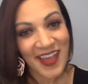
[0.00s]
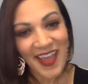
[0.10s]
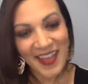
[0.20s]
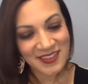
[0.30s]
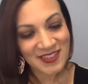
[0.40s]

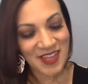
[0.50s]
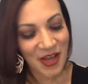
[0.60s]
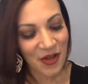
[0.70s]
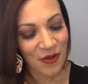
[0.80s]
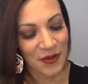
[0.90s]
And
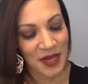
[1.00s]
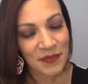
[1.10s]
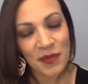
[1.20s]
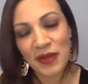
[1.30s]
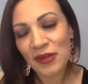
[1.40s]
so
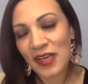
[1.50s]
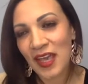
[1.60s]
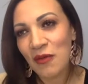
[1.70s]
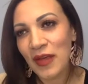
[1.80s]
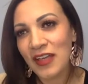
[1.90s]
The Mary
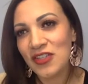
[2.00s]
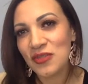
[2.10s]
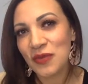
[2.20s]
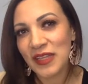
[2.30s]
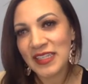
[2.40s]
Kay Way
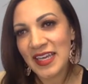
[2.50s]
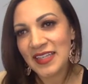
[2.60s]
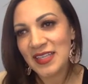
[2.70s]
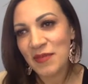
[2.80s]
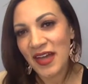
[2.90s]
just really
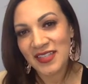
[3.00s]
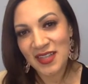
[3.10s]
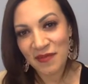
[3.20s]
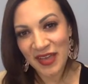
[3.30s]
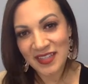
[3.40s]
takes it back to
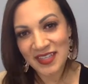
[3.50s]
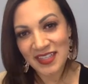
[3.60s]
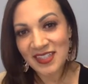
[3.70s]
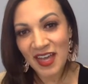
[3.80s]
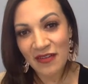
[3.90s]
the
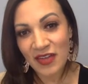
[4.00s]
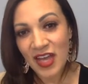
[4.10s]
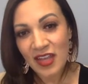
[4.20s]
basics of